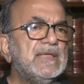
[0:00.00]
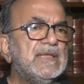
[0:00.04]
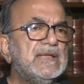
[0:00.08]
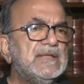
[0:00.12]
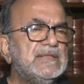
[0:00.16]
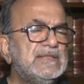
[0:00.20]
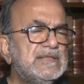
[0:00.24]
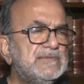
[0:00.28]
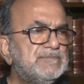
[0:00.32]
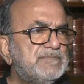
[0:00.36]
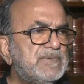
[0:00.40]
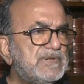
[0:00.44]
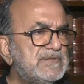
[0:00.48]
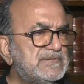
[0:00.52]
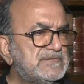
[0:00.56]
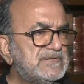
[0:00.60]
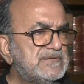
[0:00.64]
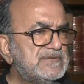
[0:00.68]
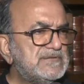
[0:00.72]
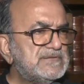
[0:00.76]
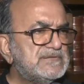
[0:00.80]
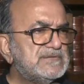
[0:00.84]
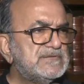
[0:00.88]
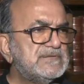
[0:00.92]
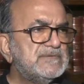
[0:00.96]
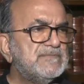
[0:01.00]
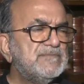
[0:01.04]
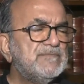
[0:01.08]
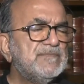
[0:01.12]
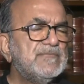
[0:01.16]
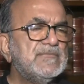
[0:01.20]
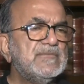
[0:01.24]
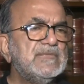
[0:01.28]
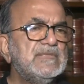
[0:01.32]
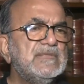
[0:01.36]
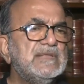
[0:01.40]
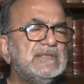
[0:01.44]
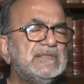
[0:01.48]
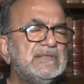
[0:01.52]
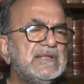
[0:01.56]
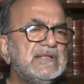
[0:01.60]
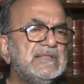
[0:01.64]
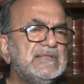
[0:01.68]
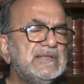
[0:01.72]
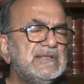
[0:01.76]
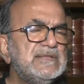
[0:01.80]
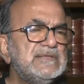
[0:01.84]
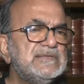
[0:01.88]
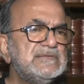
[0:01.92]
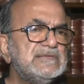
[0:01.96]
guilty persons, the
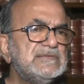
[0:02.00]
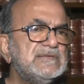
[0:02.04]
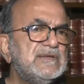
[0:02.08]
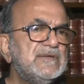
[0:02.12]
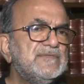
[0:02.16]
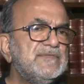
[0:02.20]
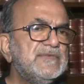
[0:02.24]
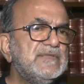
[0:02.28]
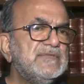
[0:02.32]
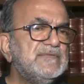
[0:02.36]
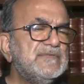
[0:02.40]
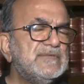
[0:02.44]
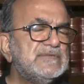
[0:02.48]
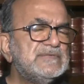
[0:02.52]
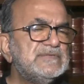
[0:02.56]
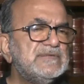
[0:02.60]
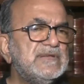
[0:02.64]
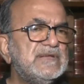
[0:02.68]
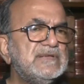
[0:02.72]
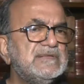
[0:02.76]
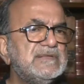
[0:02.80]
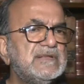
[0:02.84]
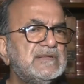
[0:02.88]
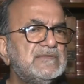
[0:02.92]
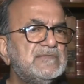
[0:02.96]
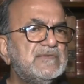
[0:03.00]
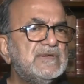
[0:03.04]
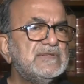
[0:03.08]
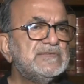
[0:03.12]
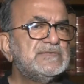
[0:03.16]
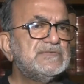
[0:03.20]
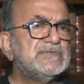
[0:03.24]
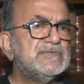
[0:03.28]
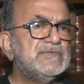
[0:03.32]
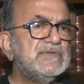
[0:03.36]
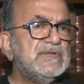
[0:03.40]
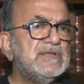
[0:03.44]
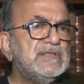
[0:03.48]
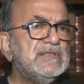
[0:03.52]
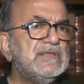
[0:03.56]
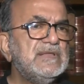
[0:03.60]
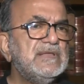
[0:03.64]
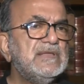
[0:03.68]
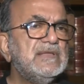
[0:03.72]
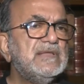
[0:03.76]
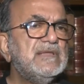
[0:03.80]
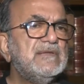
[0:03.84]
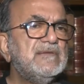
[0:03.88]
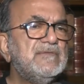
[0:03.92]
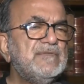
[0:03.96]
tendency of investigator was to
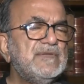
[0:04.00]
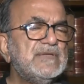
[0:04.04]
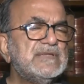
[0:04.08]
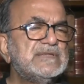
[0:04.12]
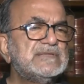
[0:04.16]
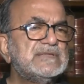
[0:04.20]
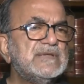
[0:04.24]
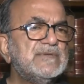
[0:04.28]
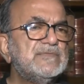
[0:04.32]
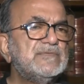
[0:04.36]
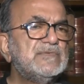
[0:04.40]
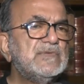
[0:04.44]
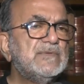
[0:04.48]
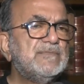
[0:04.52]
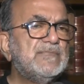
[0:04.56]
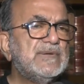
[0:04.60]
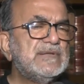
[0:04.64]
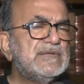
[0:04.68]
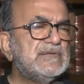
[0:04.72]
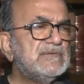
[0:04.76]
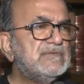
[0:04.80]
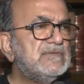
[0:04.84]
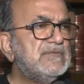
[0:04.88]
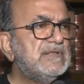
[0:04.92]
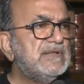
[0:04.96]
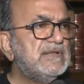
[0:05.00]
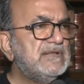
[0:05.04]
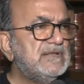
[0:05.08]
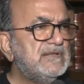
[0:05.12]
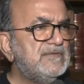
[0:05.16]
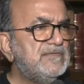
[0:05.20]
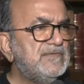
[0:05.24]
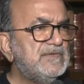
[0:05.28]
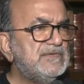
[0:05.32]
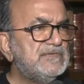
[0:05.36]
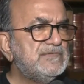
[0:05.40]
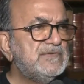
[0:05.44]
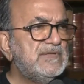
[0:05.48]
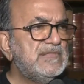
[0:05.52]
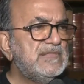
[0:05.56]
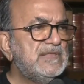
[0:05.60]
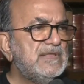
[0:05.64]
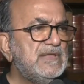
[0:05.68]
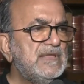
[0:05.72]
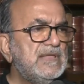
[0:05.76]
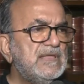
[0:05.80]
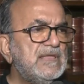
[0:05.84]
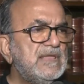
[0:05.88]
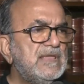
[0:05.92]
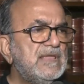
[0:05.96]
really fix up to a particular individual
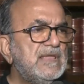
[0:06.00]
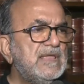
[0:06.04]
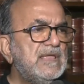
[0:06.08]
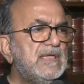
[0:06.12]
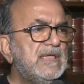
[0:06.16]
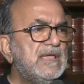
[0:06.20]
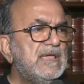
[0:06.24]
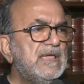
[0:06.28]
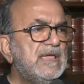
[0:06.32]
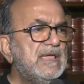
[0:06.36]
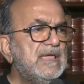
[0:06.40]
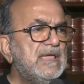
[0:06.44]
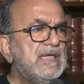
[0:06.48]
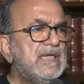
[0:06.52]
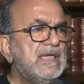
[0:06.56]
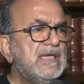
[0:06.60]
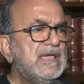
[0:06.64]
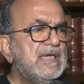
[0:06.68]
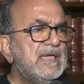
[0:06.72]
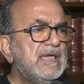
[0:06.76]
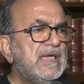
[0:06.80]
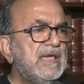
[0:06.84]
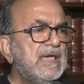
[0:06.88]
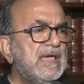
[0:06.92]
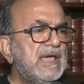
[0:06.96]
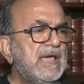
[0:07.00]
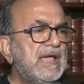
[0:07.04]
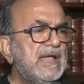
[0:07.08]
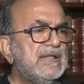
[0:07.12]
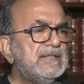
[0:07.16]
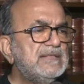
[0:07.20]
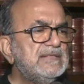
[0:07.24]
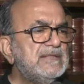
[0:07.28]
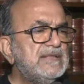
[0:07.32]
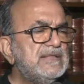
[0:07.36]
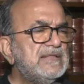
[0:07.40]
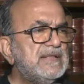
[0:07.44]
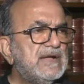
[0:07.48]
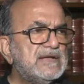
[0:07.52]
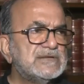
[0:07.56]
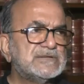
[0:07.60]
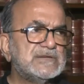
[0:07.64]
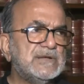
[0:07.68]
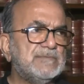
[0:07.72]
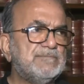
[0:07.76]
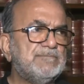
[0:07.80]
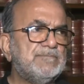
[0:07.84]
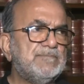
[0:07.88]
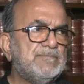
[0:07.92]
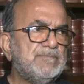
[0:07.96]
and then hush
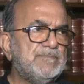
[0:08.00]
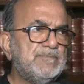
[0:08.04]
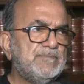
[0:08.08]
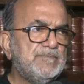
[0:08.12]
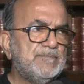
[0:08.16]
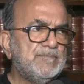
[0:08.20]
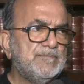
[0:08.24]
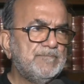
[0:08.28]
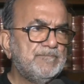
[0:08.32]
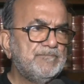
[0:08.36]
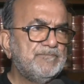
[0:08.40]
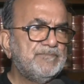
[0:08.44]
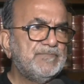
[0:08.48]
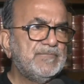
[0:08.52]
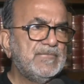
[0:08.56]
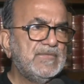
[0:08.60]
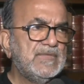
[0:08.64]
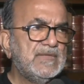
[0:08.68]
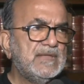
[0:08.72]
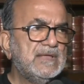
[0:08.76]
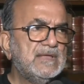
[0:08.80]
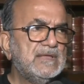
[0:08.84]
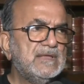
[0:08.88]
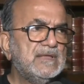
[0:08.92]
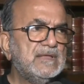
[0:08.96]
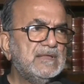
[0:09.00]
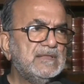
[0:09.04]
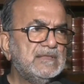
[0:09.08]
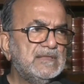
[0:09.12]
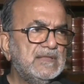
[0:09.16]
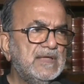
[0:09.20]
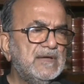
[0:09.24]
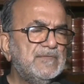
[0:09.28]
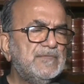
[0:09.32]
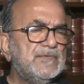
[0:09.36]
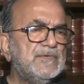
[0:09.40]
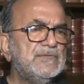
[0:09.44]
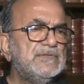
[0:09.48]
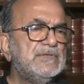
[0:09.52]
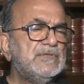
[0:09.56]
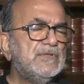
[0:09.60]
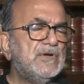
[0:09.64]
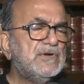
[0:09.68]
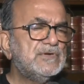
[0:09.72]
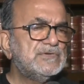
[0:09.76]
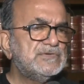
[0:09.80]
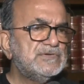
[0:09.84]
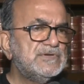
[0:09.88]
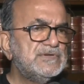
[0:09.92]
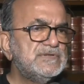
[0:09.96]
up Therefore, the
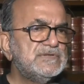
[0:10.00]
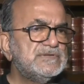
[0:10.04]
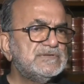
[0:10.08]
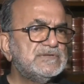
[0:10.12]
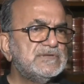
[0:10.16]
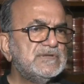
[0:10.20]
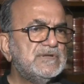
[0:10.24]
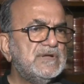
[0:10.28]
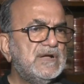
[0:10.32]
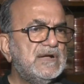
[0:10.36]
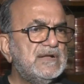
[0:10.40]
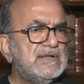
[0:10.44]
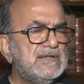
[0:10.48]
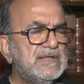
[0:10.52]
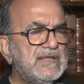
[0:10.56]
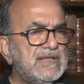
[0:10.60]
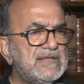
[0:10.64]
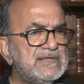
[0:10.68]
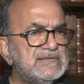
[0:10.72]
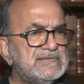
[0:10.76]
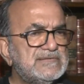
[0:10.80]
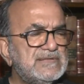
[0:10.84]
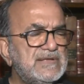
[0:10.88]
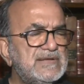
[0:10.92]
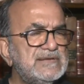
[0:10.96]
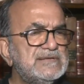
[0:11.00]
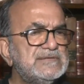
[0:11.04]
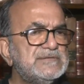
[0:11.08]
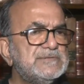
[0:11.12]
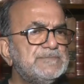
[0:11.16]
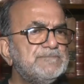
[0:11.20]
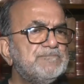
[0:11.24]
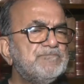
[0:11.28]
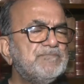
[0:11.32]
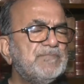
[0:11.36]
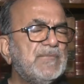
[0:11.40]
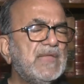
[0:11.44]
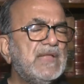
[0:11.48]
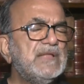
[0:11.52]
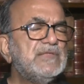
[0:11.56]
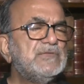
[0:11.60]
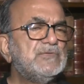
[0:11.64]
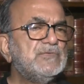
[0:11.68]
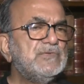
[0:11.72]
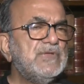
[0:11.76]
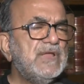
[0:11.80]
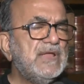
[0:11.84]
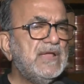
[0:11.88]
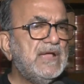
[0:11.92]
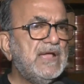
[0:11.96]
doctors are against that. And
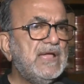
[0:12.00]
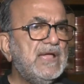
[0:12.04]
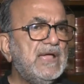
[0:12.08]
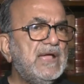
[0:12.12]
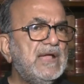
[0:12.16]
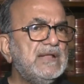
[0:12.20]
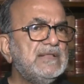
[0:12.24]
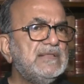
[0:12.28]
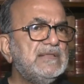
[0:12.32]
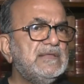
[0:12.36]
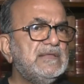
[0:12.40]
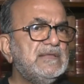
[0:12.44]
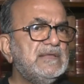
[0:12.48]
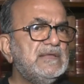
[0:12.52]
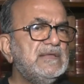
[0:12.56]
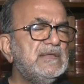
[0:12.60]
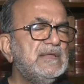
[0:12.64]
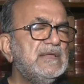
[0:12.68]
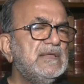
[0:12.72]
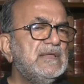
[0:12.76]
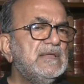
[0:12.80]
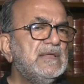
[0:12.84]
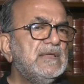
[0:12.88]
today I had the